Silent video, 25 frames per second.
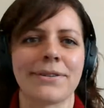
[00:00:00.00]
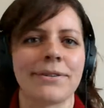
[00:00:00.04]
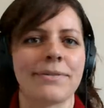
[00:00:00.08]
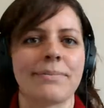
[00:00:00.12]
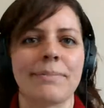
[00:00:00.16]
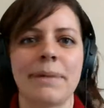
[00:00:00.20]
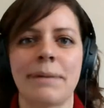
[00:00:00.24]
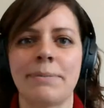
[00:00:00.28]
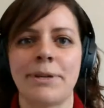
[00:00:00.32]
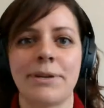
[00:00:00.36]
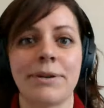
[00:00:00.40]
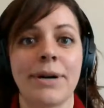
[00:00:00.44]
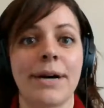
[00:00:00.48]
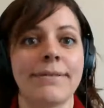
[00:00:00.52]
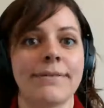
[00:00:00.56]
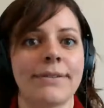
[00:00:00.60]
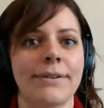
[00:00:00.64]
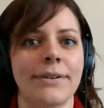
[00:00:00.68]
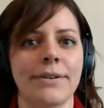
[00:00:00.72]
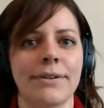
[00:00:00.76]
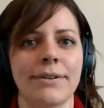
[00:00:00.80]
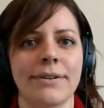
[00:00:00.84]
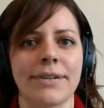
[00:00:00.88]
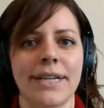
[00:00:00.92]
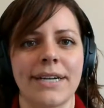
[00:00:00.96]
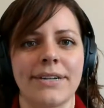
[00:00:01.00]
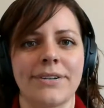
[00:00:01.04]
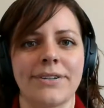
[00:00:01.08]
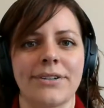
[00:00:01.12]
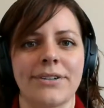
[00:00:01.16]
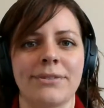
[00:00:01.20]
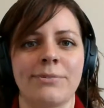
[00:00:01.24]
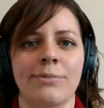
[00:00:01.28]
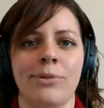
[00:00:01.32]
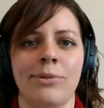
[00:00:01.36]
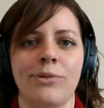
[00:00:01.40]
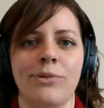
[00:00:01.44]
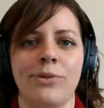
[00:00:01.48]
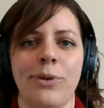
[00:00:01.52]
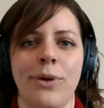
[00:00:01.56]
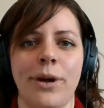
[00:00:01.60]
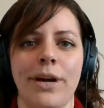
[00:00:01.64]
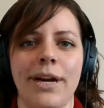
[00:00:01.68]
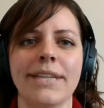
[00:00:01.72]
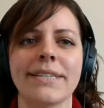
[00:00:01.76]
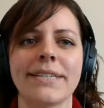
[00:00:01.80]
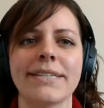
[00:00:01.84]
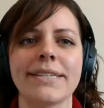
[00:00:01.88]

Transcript: or maybe you haven't heard that term before,